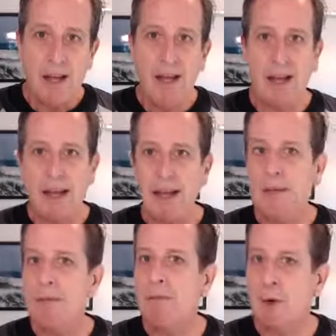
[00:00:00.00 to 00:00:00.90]
in
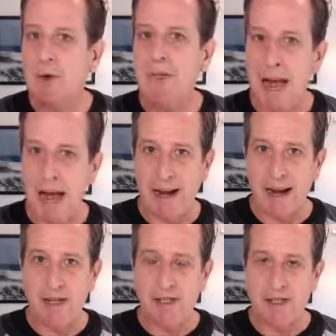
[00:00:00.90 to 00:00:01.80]
most ad
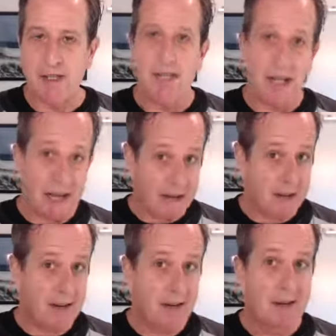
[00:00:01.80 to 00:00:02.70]
agencies, like
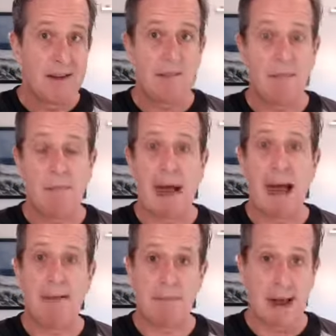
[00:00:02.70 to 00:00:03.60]
in
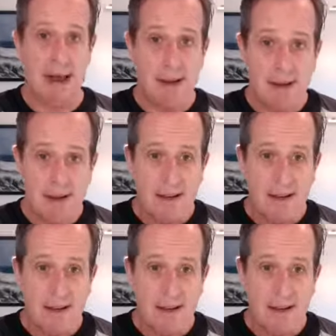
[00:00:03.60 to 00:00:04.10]
Mad Men,